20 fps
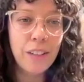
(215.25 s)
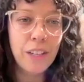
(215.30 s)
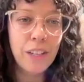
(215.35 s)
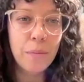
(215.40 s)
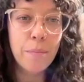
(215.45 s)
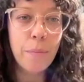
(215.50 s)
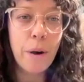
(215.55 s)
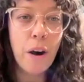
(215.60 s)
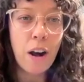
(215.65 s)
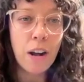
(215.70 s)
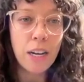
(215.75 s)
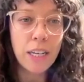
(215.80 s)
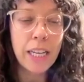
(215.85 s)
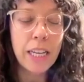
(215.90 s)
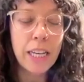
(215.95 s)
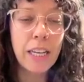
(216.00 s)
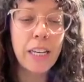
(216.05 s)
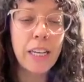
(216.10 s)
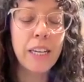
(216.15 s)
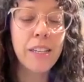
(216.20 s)
your
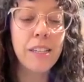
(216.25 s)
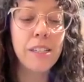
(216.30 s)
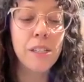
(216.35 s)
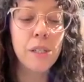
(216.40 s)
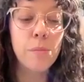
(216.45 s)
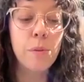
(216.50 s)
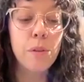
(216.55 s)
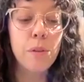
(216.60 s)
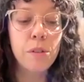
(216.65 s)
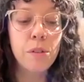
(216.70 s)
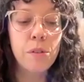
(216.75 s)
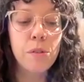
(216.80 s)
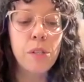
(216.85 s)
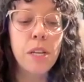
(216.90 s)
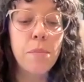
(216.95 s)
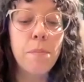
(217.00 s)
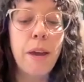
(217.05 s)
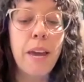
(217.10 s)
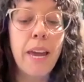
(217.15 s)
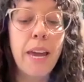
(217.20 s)
body is
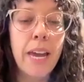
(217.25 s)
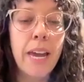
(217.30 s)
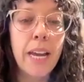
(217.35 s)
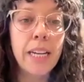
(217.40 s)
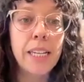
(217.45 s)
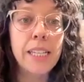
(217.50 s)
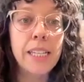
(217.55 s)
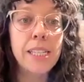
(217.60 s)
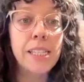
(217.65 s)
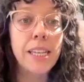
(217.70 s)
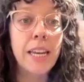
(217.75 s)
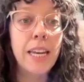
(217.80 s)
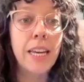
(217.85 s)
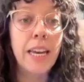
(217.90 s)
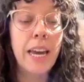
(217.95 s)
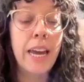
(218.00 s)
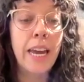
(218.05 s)
producing pain, it's saying,